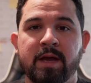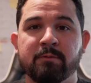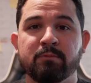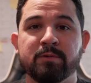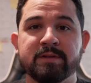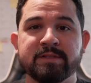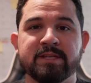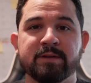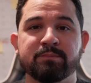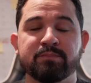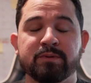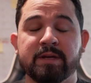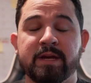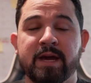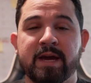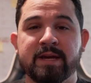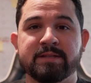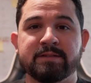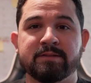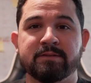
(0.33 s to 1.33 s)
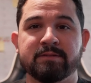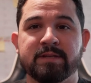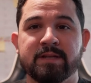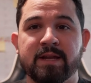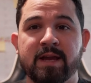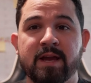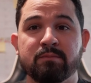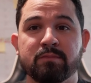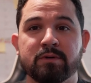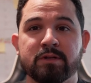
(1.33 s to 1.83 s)
what's up you guys? So
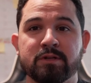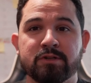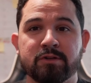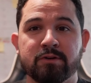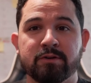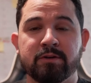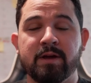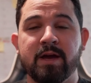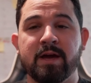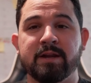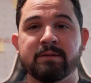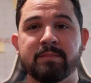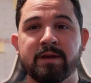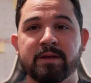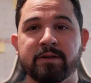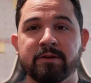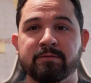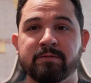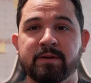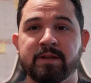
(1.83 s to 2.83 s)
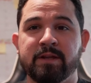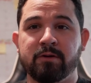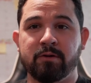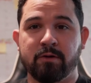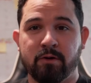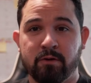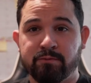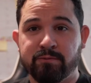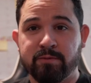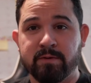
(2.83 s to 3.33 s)
today I'm going to show you how to make your video
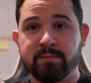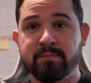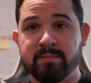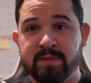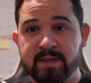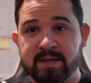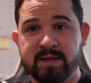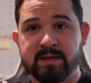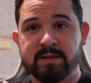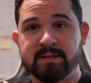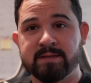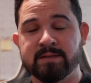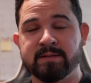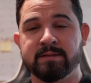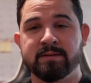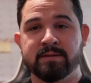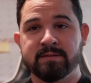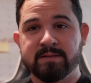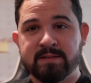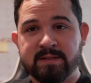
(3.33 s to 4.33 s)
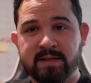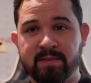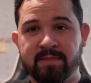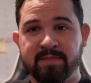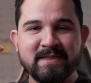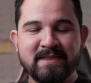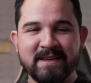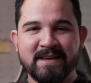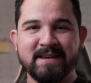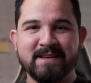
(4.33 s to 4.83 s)
go from this to
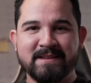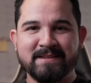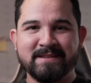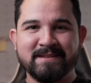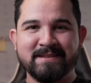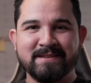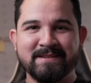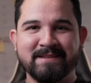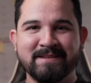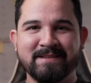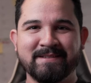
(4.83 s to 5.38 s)
this.